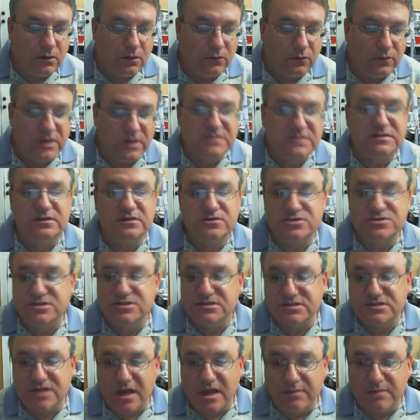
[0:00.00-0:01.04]
Resolution
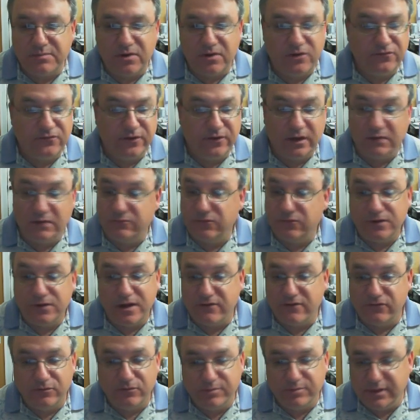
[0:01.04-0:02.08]
is not perfect and will
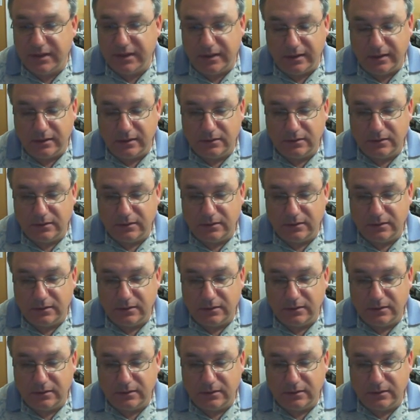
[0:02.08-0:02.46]
never be.